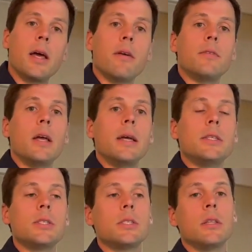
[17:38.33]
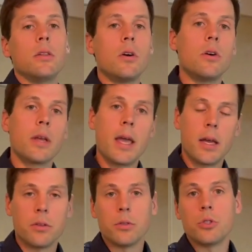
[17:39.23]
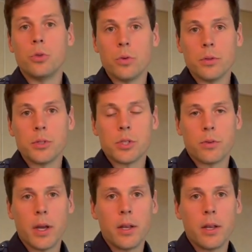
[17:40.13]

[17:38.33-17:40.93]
have nice long-handled tools, right?